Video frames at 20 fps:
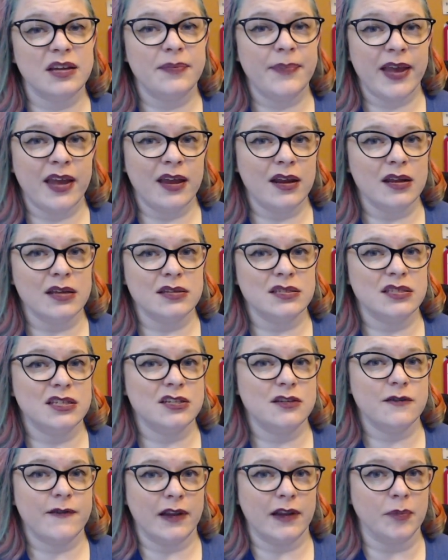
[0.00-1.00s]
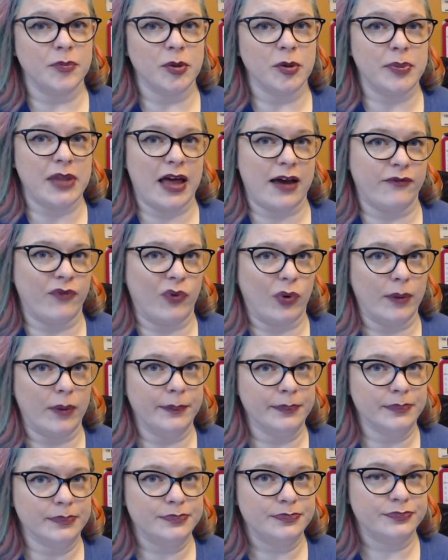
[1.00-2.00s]
8 is to develop your
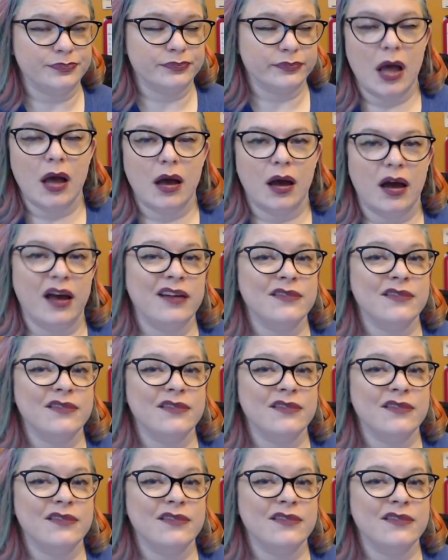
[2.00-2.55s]
platform. I have